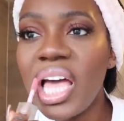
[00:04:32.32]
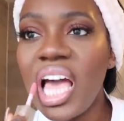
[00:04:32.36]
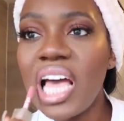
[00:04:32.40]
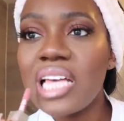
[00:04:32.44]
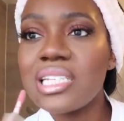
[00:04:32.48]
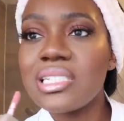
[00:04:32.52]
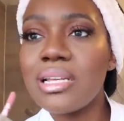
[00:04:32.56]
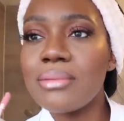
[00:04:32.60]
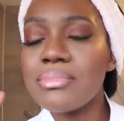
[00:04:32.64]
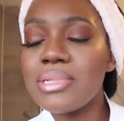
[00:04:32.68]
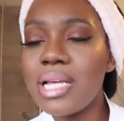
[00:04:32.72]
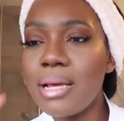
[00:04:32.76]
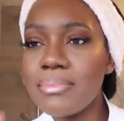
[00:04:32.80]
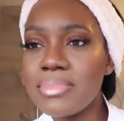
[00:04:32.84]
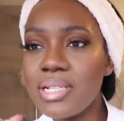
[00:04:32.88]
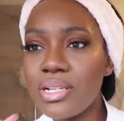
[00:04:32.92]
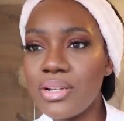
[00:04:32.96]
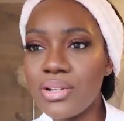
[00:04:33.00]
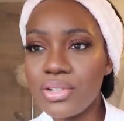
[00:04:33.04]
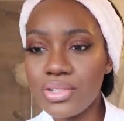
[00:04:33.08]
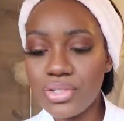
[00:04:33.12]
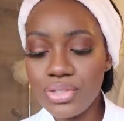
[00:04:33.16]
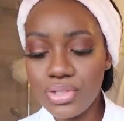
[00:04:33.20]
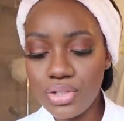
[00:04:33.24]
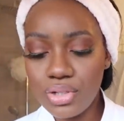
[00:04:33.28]
Sometimes it
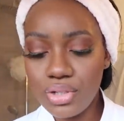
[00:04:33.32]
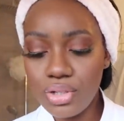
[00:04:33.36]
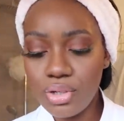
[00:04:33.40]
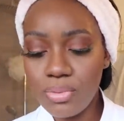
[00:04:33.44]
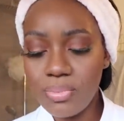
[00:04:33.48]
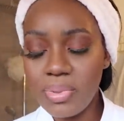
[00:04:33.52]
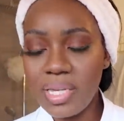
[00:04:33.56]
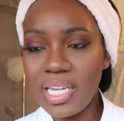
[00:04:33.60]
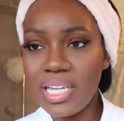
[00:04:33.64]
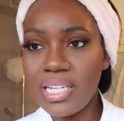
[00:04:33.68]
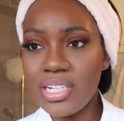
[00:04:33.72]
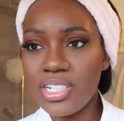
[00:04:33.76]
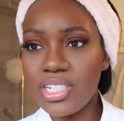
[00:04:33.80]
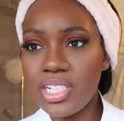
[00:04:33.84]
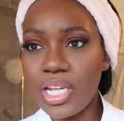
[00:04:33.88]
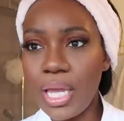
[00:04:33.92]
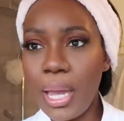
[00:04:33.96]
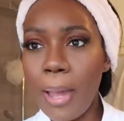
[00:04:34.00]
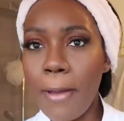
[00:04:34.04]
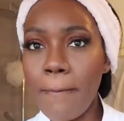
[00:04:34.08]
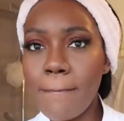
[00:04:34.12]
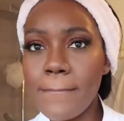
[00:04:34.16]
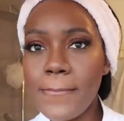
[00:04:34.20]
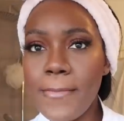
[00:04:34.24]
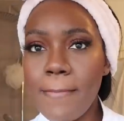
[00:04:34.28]
looks too
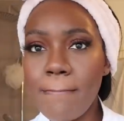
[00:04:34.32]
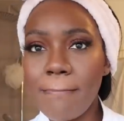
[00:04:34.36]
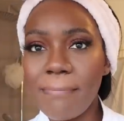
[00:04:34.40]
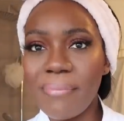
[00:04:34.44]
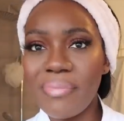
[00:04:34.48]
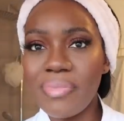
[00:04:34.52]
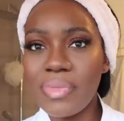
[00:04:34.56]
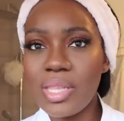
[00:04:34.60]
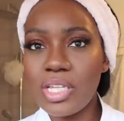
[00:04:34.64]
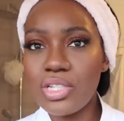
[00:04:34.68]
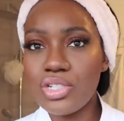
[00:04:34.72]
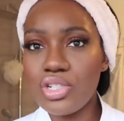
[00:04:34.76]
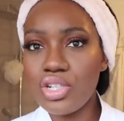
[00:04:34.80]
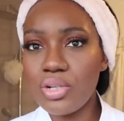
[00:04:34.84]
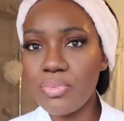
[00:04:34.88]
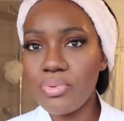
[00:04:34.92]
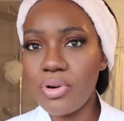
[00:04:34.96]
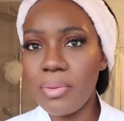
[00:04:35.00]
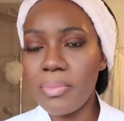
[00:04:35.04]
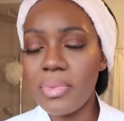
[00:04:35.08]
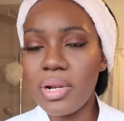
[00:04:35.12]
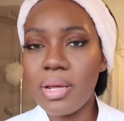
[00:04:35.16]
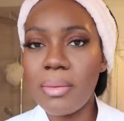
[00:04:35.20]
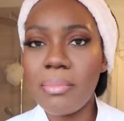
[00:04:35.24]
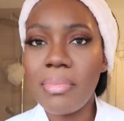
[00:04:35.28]
peachy and too
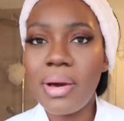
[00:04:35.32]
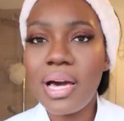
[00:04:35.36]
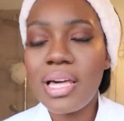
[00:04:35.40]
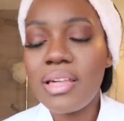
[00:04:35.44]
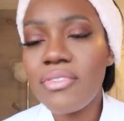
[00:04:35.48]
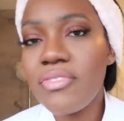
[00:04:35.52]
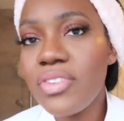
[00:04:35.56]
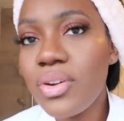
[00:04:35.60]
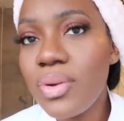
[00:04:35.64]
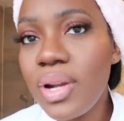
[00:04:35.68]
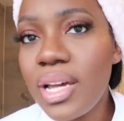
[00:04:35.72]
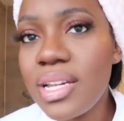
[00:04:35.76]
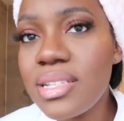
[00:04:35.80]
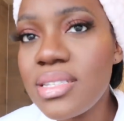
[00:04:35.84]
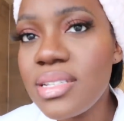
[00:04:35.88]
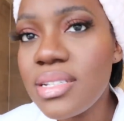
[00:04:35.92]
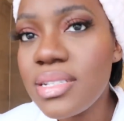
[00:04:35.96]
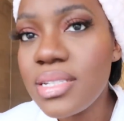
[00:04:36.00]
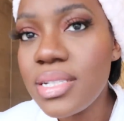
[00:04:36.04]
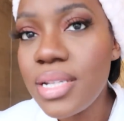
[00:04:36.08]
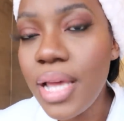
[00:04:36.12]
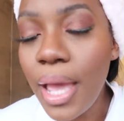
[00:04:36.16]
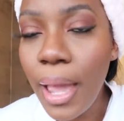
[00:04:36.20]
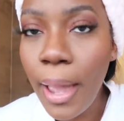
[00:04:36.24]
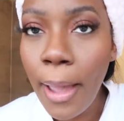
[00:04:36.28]
prominent, but I feel like
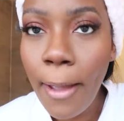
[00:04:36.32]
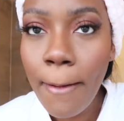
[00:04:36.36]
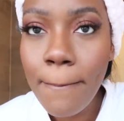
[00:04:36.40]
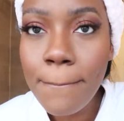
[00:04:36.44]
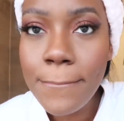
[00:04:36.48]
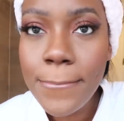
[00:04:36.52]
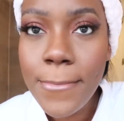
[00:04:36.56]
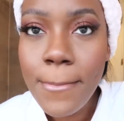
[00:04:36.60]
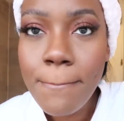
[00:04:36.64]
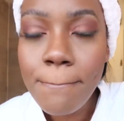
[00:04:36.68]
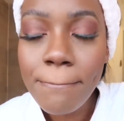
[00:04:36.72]
today.